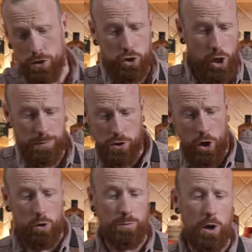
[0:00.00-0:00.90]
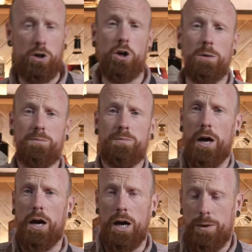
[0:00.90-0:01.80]
going to chop this whole block up,
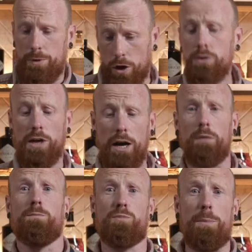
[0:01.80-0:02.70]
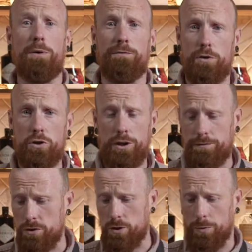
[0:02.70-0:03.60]
say I'm prepping for a
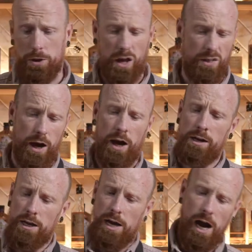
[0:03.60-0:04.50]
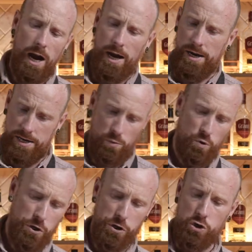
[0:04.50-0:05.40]
shift or something like that, I
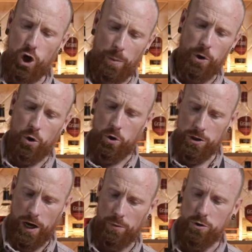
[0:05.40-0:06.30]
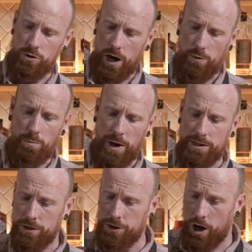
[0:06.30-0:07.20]
would chop it all, and I would
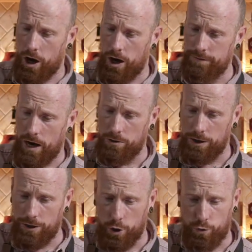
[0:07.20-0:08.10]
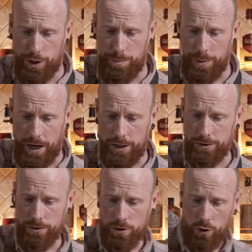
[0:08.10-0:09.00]
basically carve out like a grid
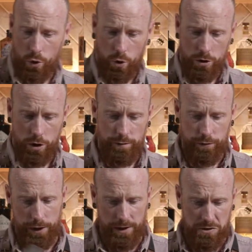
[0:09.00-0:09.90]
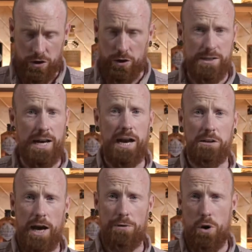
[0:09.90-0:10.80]
pattern all over it, you know,
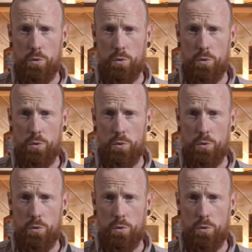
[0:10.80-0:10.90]
exactly how I